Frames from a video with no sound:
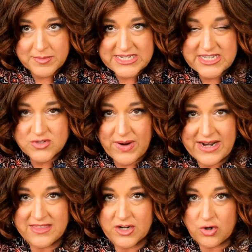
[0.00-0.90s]
permatease
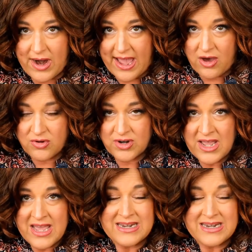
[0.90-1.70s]
right at the crown.